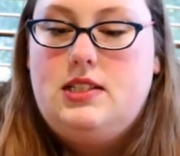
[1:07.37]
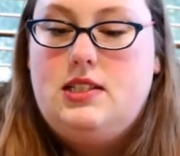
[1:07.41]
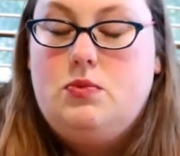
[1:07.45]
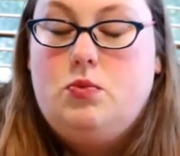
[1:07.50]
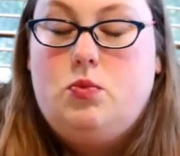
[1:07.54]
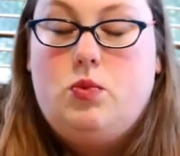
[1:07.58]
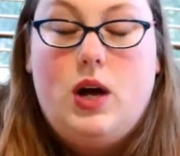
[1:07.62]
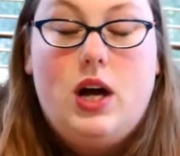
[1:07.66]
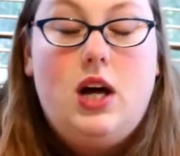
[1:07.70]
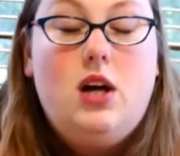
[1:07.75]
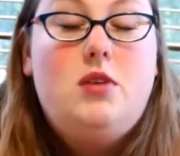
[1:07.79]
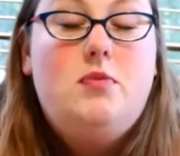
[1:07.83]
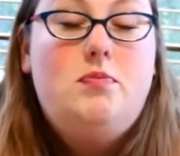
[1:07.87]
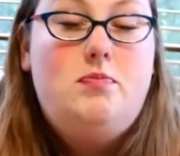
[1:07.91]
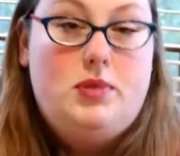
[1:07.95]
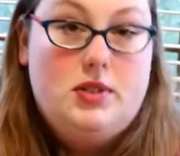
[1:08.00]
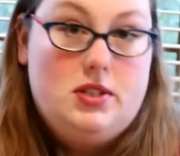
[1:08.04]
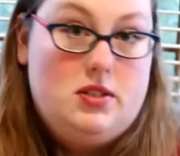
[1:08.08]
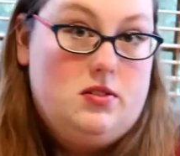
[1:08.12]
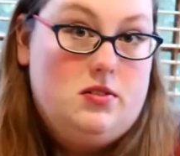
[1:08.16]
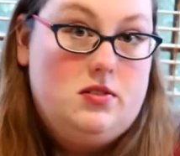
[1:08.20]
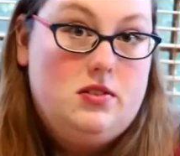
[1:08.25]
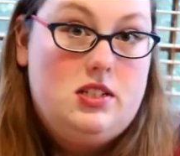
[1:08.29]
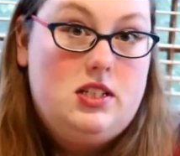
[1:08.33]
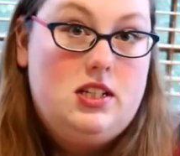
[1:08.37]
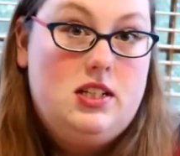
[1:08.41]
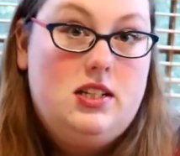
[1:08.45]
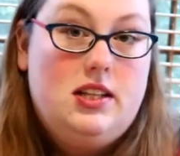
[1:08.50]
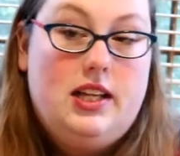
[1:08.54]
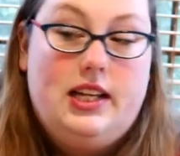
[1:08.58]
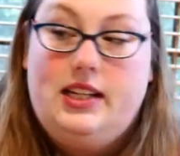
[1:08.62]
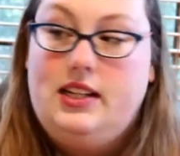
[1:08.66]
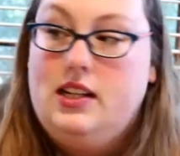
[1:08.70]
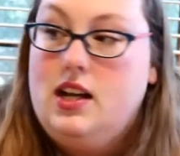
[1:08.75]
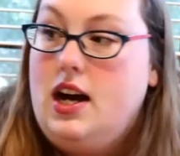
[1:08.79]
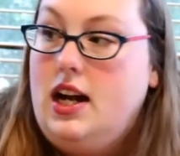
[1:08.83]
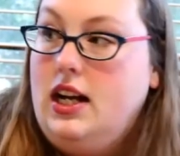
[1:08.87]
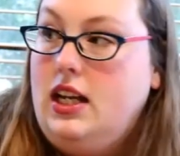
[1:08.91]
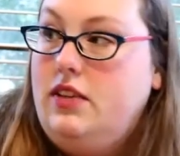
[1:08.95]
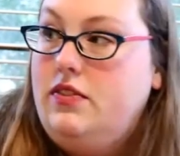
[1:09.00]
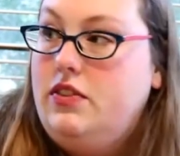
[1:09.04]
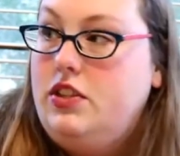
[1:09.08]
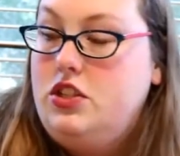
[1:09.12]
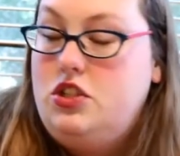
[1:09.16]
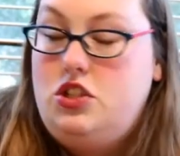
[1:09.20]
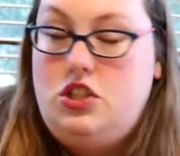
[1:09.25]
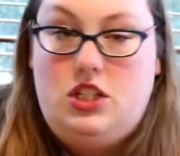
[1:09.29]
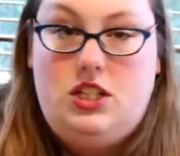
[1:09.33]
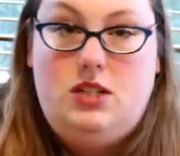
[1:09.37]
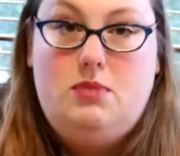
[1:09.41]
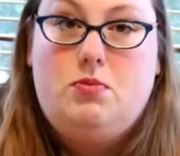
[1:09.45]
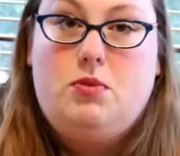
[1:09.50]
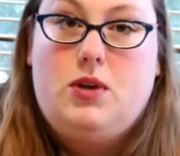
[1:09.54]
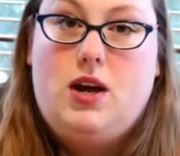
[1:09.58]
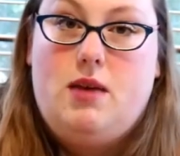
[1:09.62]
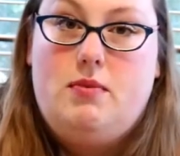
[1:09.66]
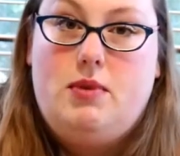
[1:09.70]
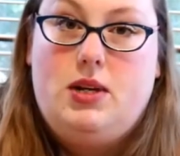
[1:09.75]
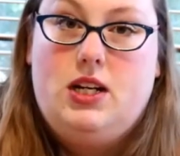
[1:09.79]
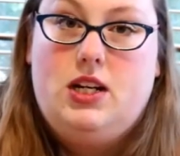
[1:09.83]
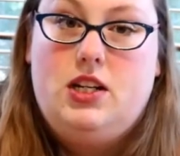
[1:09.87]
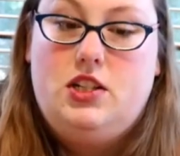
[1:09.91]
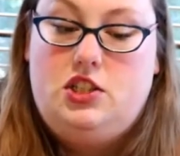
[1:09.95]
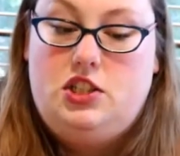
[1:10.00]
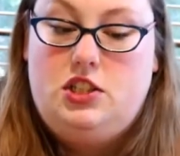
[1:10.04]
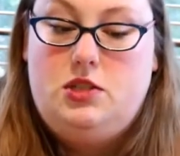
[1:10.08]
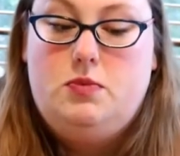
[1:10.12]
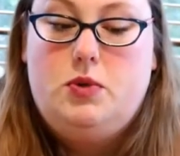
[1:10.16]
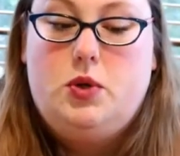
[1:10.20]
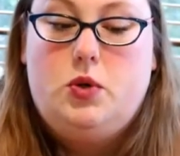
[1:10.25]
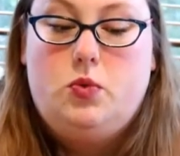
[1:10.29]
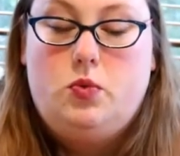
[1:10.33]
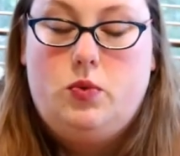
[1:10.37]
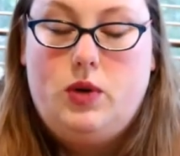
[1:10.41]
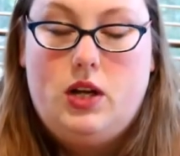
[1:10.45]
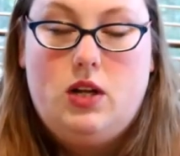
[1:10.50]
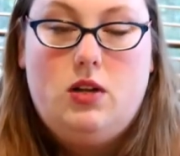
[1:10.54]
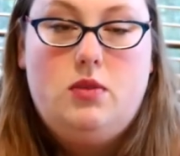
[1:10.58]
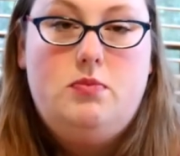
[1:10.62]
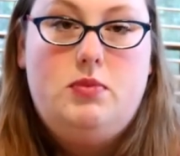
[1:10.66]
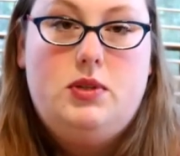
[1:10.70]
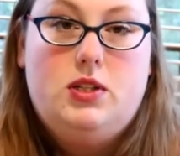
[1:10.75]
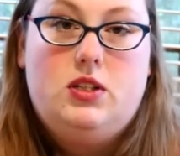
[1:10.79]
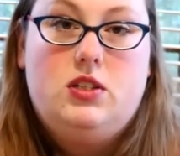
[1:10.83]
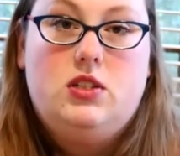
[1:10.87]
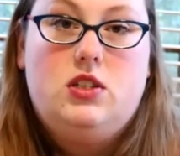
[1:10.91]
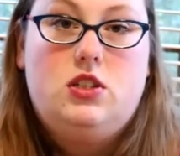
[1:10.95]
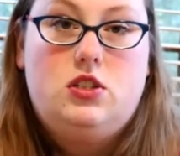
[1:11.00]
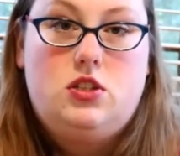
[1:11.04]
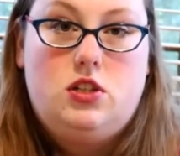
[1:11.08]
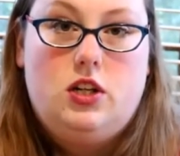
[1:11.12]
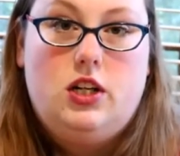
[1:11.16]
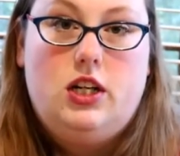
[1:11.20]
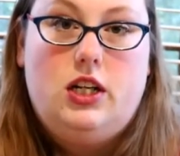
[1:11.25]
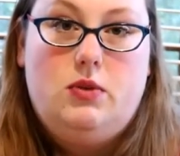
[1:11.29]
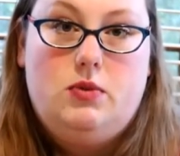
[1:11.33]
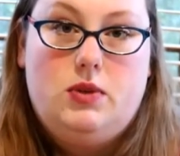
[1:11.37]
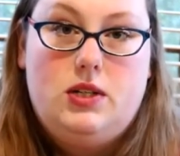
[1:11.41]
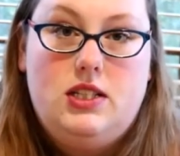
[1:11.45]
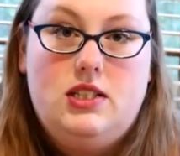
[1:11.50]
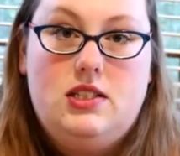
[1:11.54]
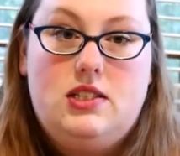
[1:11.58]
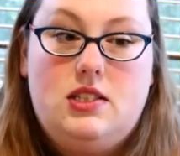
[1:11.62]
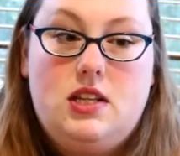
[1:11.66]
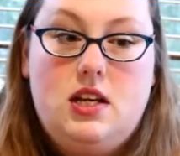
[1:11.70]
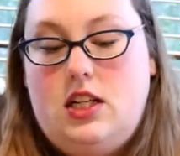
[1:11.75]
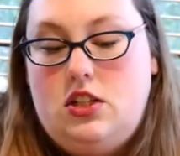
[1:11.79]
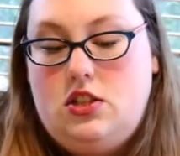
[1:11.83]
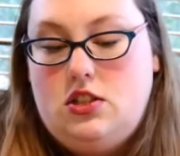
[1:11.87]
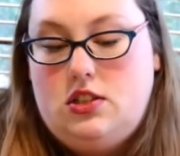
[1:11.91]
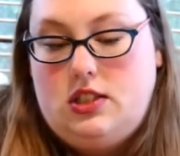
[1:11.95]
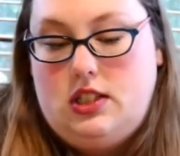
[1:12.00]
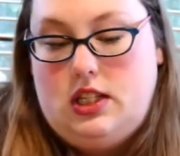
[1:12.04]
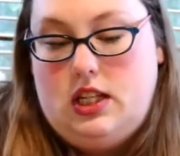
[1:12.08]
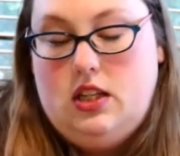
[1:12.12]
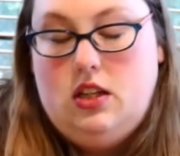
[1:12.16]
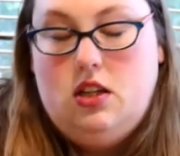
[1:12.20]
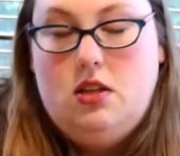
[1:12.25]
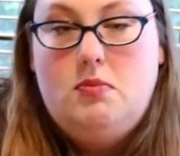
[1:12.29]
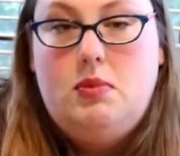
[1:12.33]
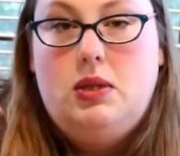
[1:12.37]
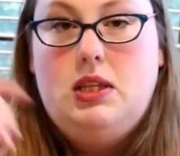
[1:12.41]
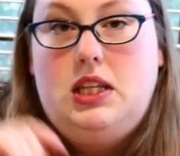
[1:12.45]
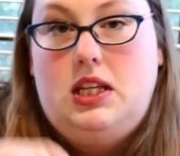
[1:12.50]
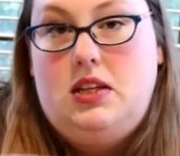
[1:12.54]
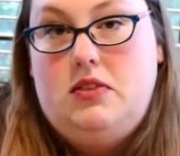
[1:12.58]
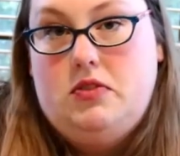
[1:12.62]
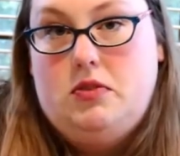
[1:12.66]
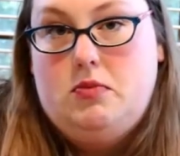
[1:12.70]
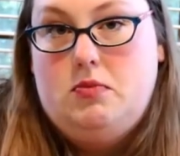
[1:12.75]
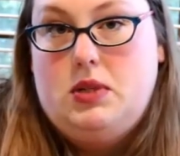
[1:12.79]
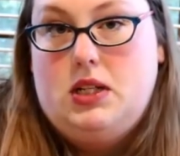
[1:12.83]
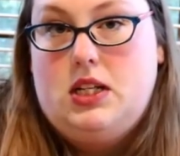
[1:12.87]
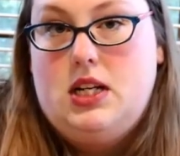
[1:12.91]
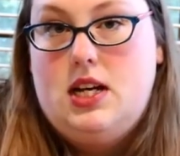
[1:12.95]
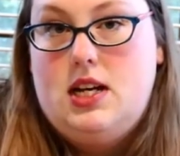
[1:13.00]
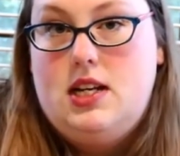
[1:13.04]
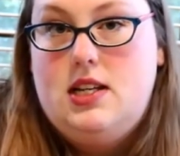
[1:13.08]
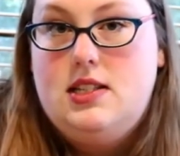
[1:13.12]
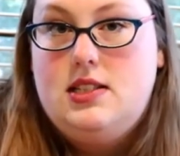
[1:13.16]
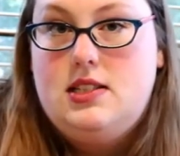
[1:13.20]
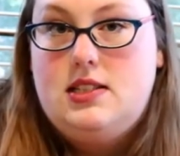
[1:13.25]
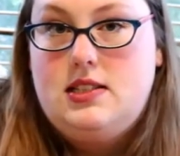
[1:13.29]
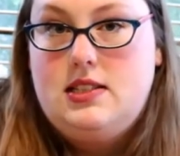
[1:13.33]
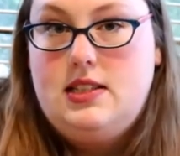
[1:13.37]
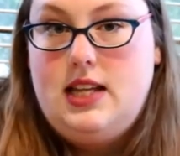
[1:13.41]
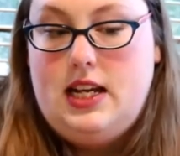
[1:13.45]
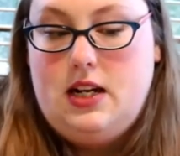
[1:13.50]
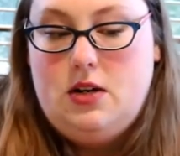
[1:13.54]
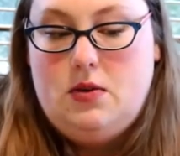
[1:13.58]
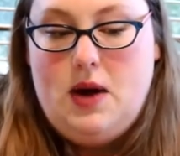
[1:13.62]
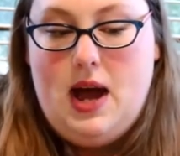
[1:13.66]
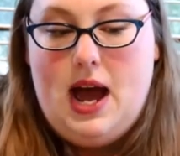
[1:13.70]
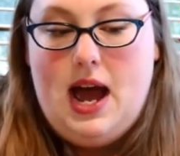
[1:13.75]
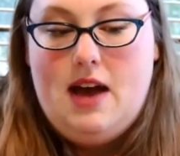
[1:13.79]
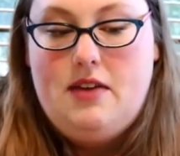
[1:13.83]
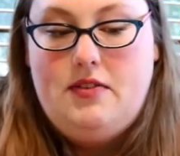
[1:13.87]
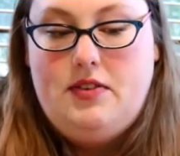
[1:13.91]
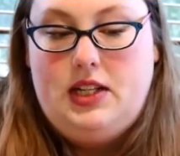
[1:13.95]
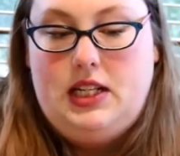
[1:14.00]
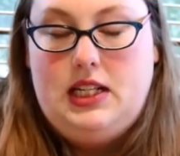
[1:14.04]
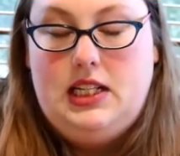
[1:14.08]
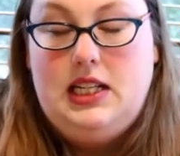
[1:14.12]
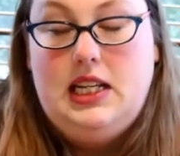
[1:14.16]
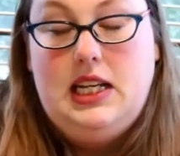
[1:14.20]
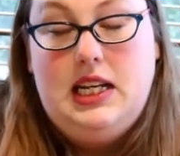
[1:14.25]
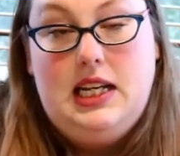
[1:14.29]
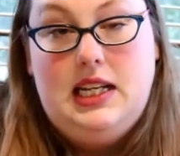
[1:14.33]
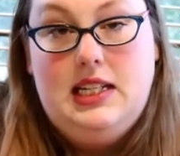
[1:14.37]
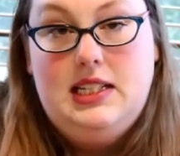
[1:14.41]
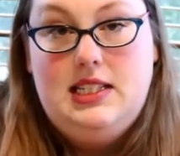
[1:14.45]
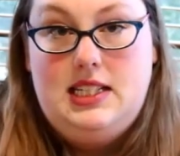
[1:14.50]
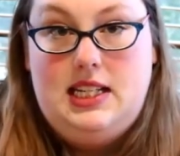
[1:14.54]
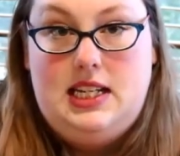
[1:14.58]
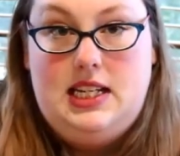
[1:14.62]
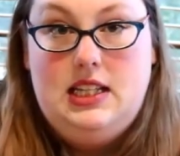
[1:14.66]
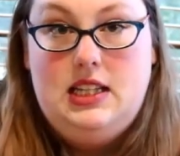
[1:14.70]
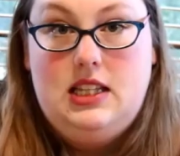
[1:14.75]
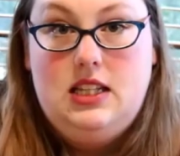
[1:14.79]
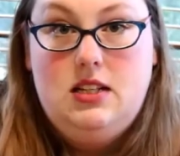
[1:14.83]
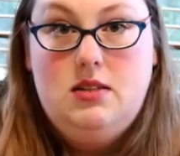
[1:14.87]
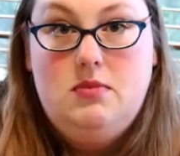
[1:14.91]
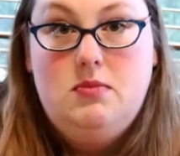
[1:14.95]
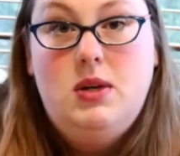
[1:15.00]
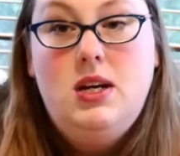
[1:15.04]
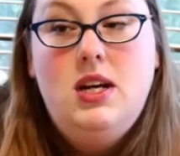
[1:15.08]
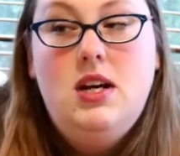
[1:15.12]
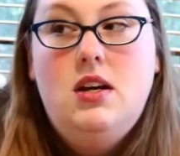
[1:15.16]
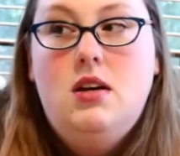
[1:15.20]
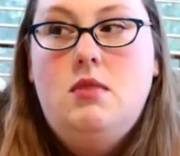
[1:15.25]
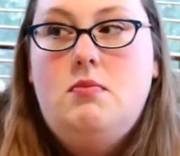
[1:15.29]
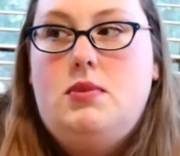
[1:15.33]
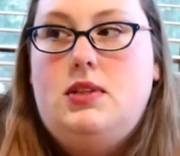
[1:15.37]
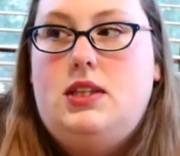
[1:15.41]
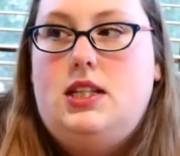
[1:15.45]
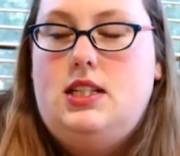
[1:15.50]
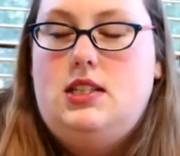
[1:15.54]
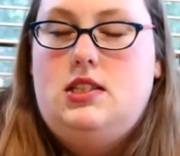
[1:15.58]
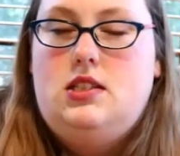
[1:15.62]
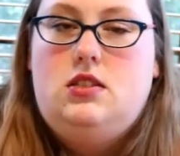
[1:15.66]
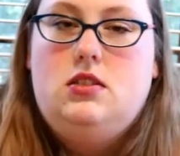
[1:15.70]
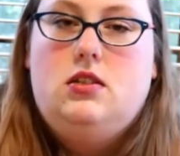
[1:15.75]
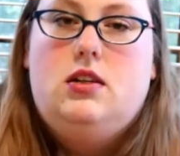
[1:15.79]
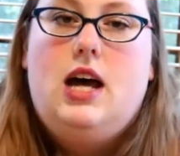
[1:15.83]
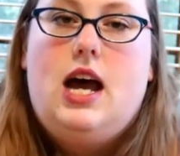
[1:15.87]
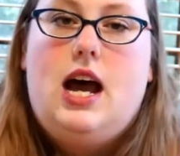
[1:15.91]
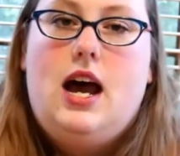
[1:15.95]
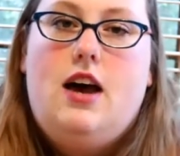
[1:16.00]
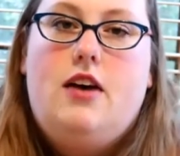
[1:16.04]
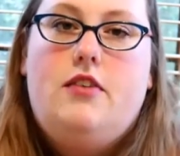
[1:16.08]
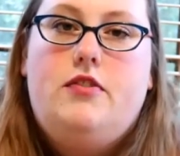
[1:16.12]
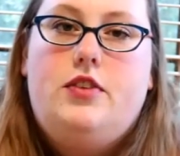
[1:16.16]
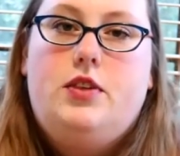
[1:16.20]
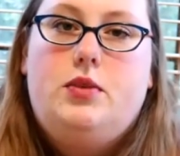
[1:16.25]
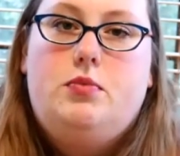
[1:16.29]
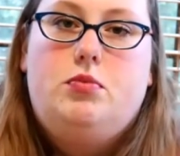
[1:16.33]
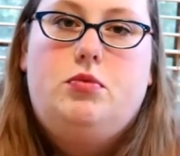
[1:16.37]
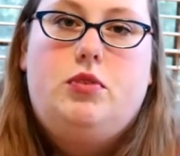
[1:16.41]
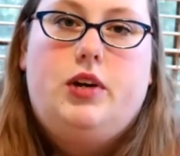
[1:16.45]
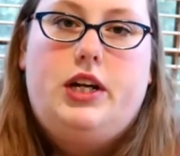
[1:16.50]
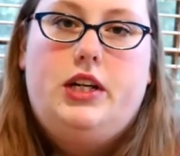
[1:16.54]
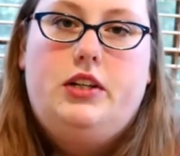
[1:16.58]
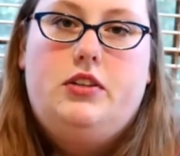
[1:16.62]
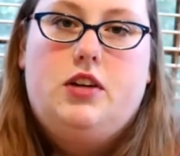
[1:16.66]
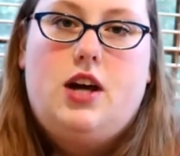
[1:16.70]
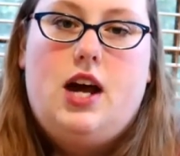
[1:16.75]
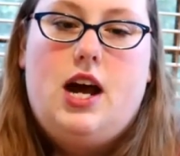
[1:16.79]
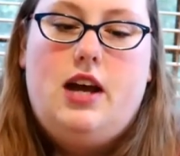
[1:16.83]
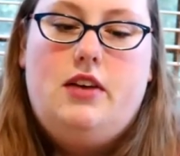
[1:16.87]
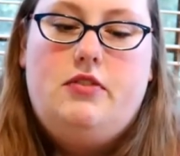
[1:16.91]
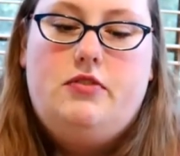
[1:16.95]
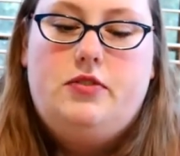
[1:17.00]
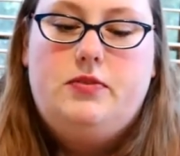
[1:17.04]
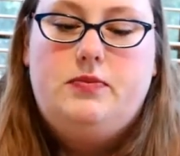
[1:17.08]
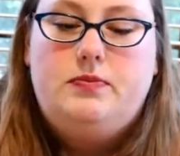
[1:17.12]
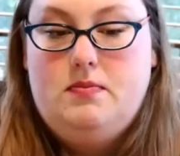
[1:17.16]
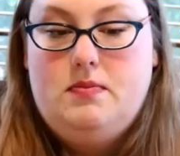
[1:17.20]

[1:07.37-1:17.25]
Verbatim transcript: Well-built, like not even cheap rabbit hutches, but well-built, sturdy ones. You just kill them and leave them because they don't have any need to eat them, but they still have the prey drive.